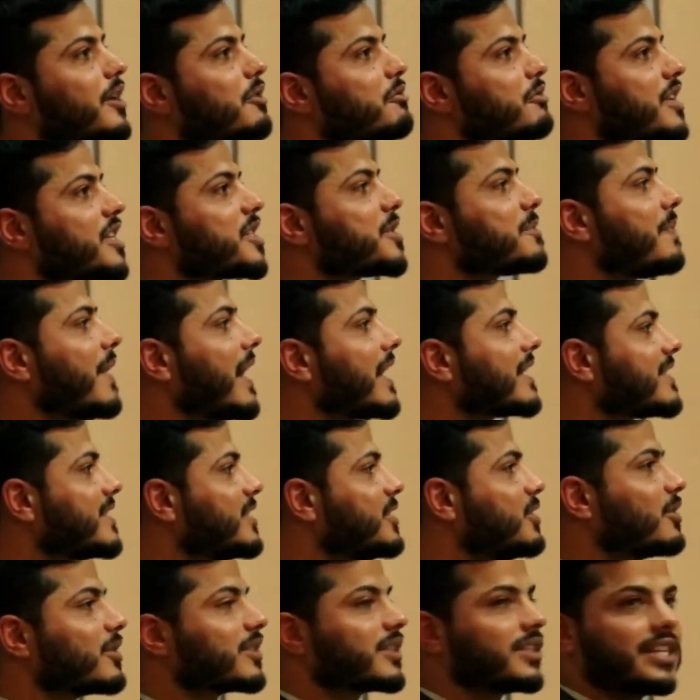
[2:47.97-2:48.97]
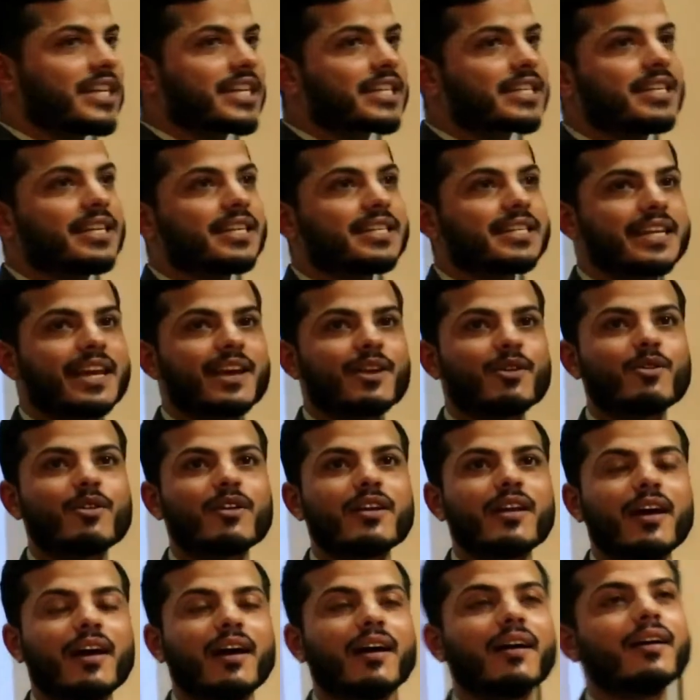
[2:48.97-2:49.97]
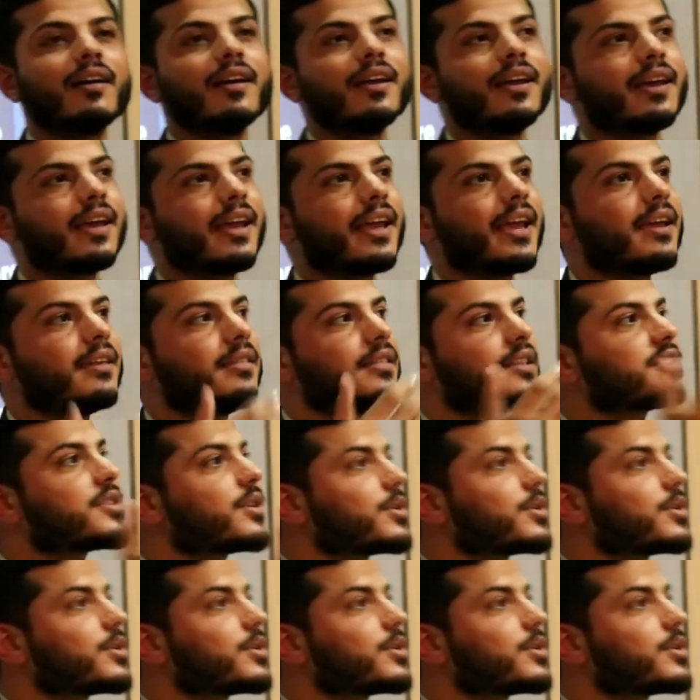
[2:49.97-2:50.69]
respect, no dignity and honor in the